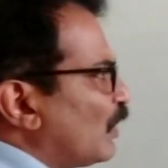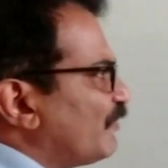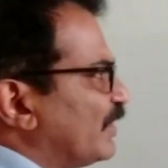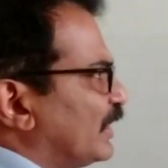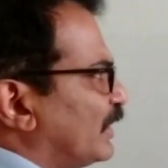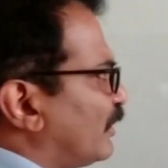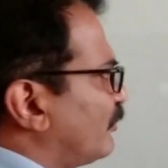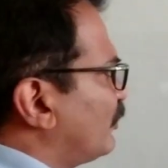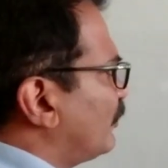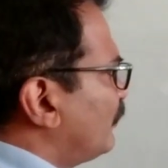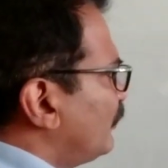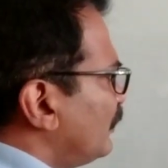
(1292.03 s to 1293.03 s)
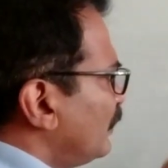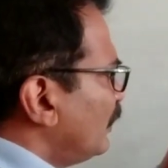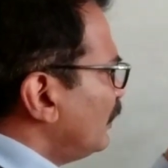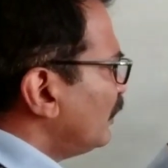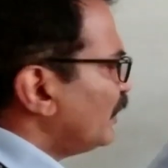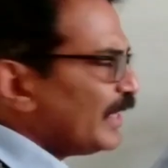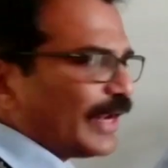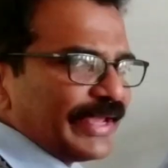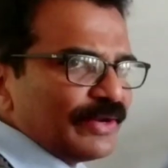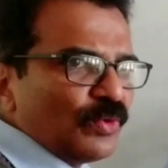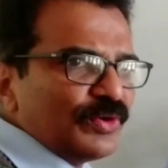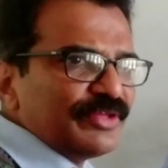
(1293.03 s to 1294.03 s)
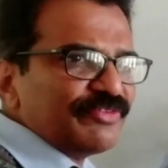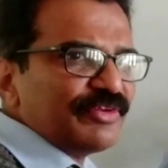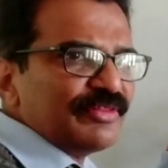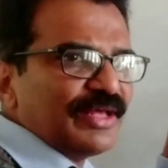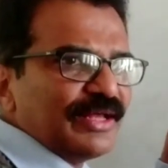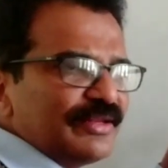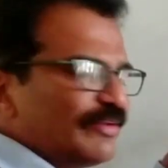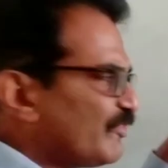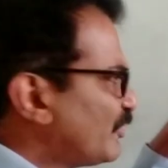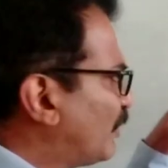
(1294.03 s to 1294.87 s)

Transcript: of heat energy. Here I noticed that its